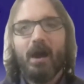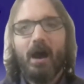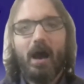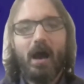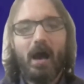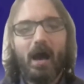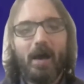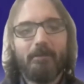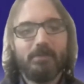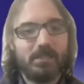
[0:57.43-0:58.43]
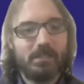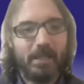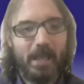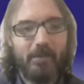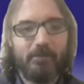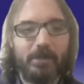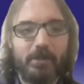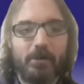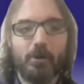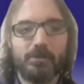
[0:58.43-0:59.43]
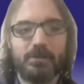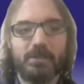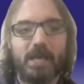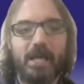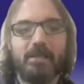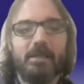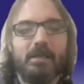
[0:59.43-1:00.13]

I'm Clay Avery, your host for tonight.